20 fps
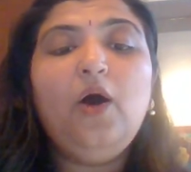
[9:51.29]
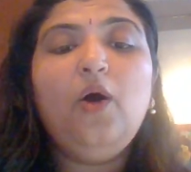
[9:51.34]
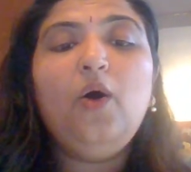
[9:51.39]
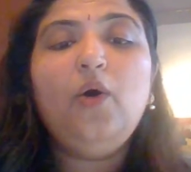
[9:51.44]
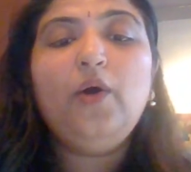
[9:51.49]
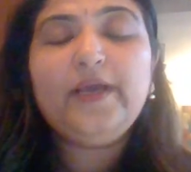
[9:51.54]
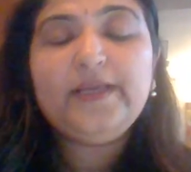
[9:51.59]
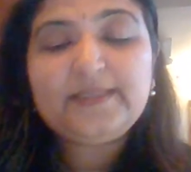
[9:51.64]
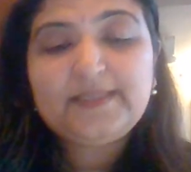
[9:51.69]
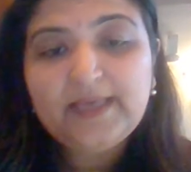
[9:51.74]

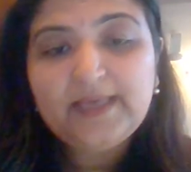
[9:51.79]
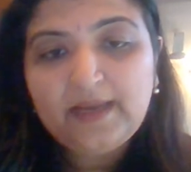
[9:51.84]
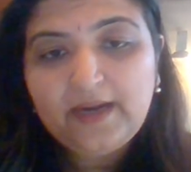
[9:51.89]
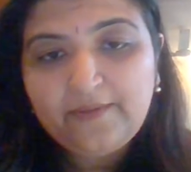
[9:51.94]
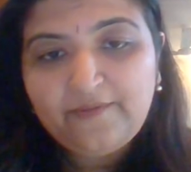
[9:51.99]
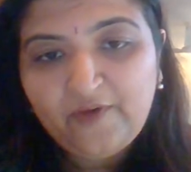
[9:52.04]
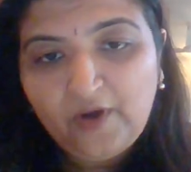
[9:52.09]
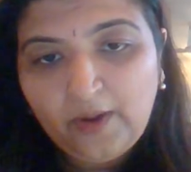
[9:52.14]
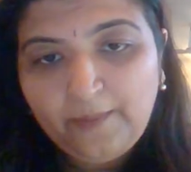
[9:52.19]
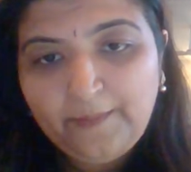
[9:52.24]
Is there a
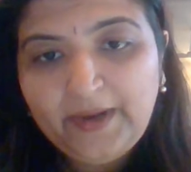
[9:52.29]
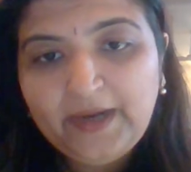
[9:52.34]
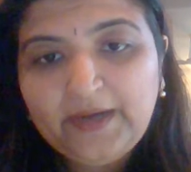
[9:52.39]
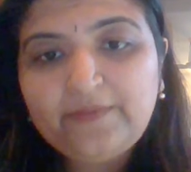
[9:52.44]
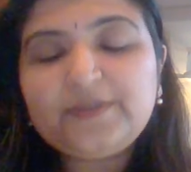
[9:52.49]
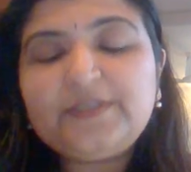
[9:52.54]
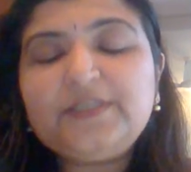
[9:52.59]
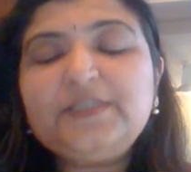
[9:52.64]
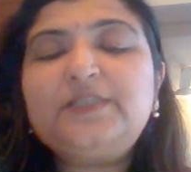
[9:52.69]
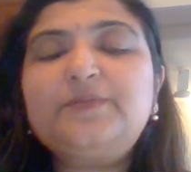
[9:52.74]
format
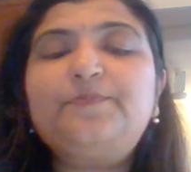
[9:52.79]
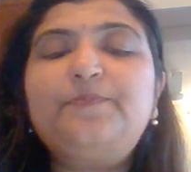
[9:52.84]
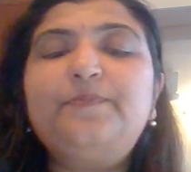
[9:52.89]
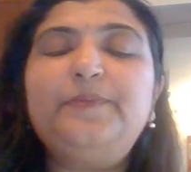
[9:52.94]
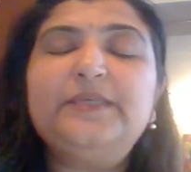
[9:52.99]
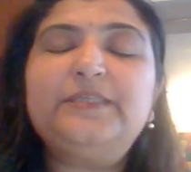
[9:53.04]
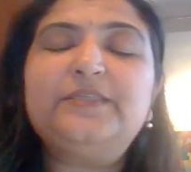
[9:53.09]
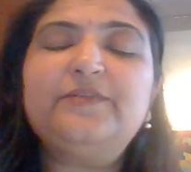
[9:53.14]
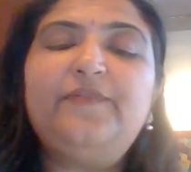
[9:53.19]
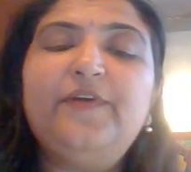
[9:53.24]
which is
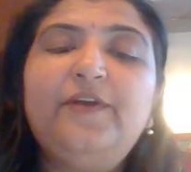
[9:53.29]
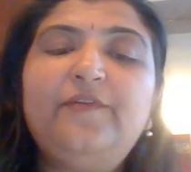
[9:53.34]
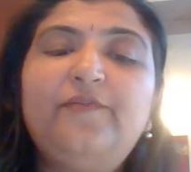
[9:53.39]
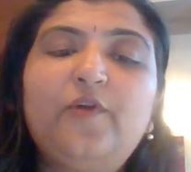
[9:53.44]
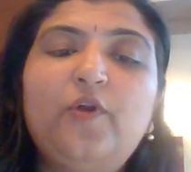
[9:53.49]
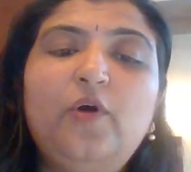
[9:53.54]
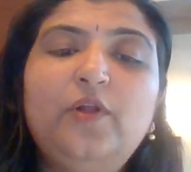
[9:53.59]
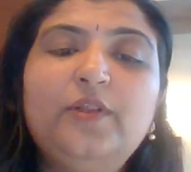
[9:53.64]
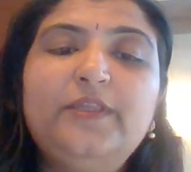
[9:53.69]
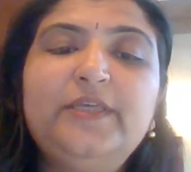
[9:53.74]
specified for
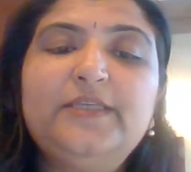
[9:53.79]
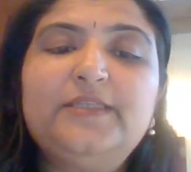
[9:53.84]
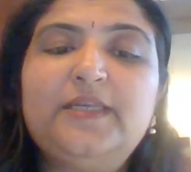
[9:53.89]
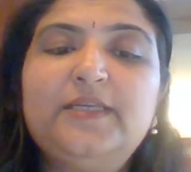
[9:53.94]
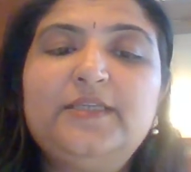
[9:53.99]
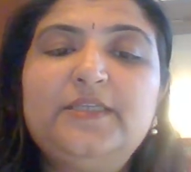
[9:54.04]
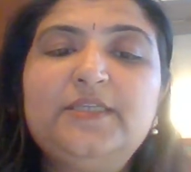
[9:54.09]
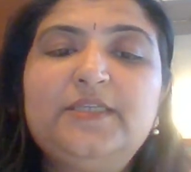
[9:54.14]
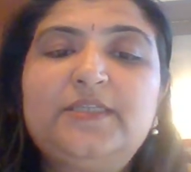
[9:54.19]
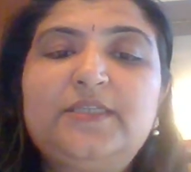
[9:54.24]
all these
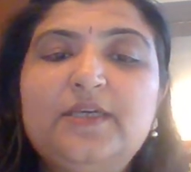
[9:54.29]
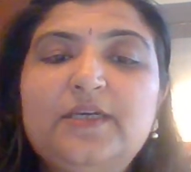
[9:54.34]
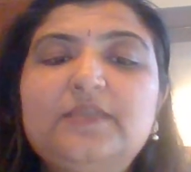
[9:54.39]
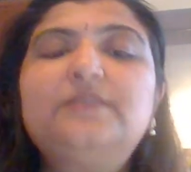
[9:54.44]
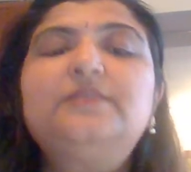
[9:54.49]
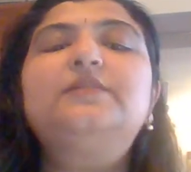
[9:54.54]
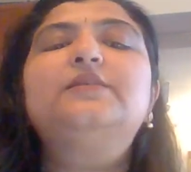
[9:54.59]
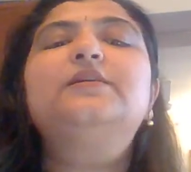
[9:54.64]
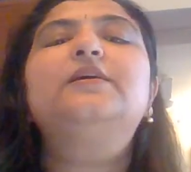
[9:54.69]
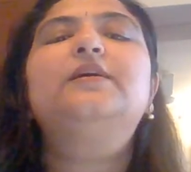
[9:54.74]

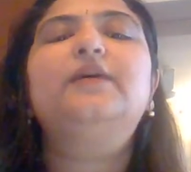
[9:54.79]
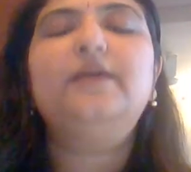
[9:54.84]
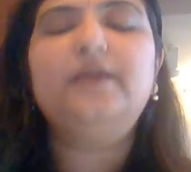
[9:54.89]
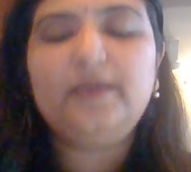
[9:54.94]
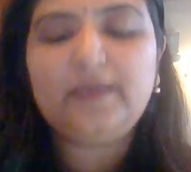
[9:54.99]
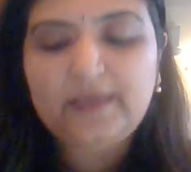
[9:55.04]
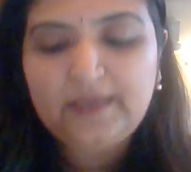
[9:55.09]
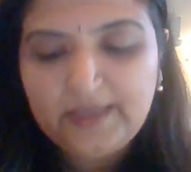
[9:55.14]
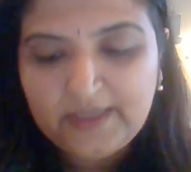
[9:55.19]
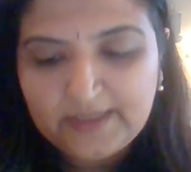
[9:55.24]
registers?
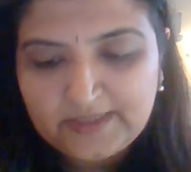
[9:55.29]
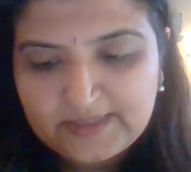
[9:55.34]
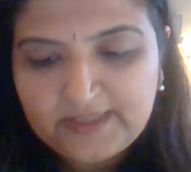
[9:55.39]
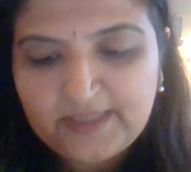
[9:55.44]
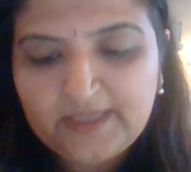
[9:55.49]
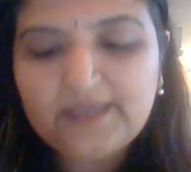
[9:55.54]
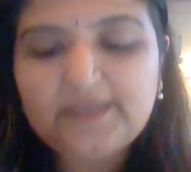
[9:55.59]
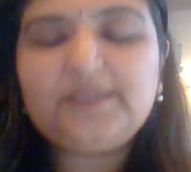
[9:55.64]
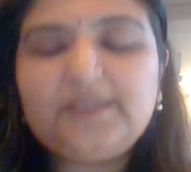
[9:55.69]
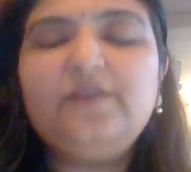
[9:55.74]
Yes,
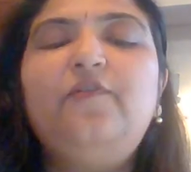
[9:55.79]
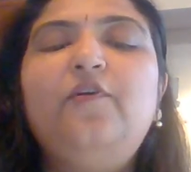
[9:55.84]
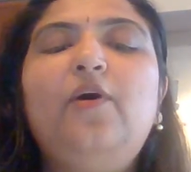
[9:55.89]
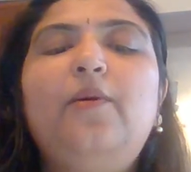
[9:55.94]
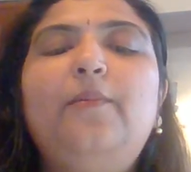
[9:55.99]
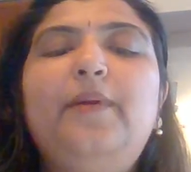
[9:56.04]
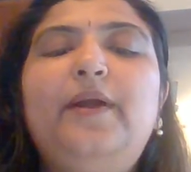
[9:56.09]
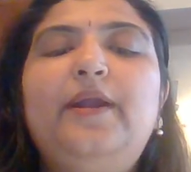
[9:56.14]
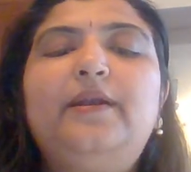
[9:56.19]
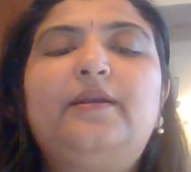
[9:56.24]
there is a
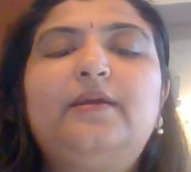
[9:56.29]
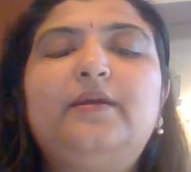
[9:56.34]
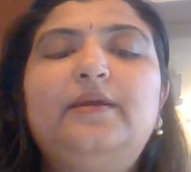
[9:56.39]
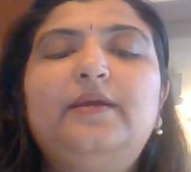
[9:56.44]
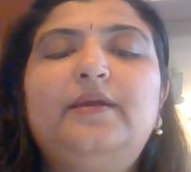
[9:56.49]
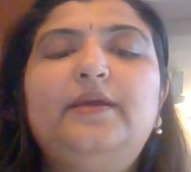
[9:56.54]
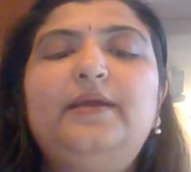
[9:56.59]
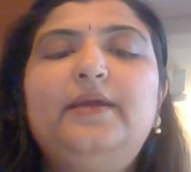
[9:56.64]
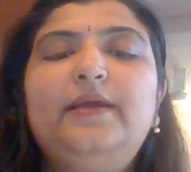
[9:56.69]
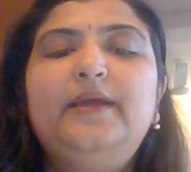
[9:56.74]
format.
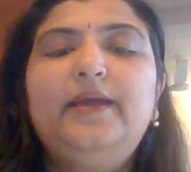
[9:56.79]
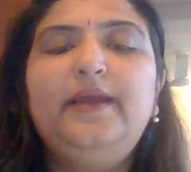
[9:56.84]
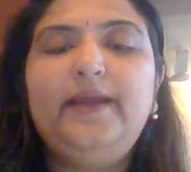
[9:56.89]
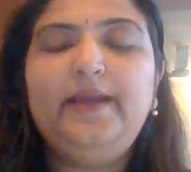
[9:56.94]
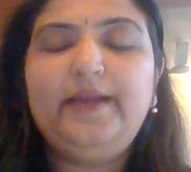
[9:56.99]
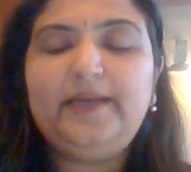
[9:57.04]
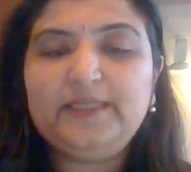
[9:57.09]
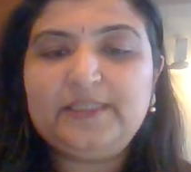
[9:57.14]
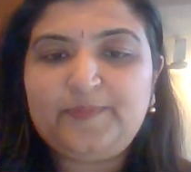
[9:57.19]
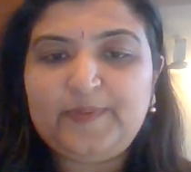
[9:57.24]

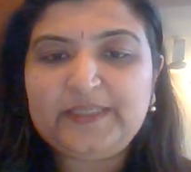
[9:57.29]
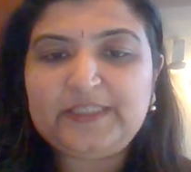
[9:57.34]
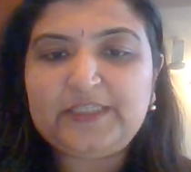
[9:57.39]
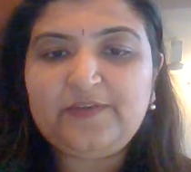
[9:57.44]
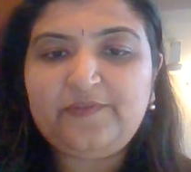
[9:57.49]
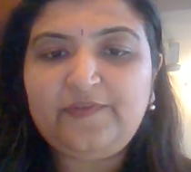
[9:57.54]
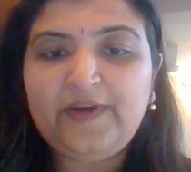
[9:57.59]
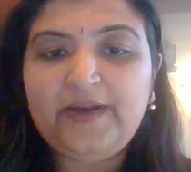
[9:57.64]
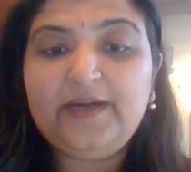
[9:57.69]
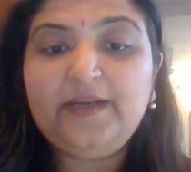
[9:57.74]
It is
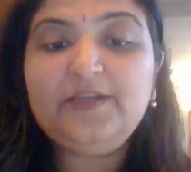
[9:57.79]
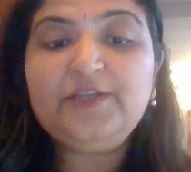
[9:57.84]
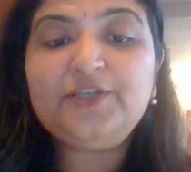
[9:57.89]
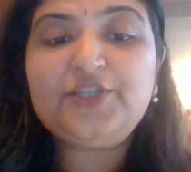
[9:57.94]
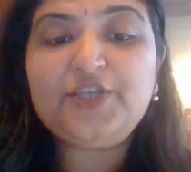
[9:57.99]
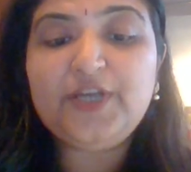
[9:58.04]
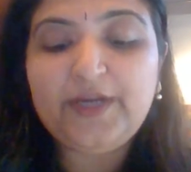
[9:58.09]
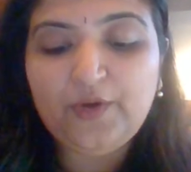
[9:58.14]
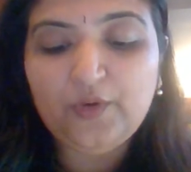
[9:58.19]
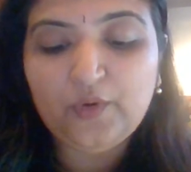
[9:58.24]
specified in
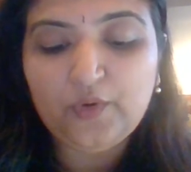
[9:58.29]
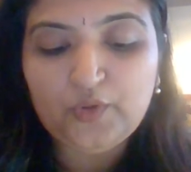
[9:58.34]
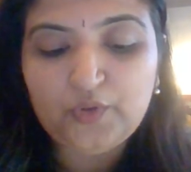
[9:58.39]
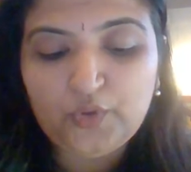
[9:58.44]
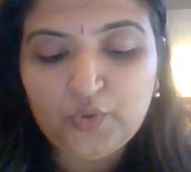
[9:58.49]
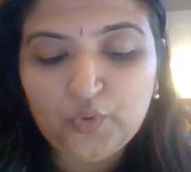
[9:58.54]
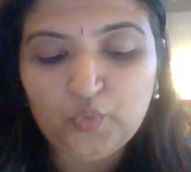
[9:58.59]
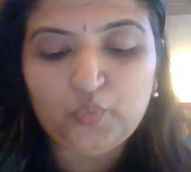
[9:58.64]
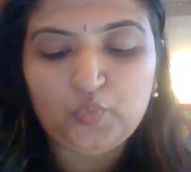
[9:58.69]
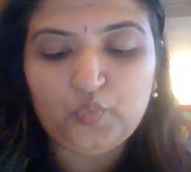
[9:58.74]
Schedule
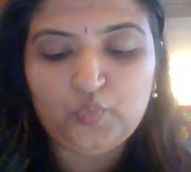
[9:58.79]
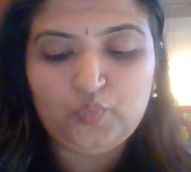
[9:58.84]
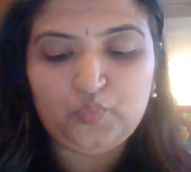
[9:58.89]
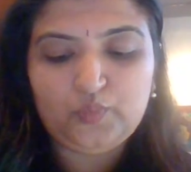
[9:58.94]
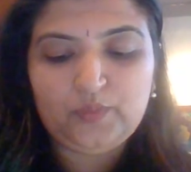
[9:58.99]
2.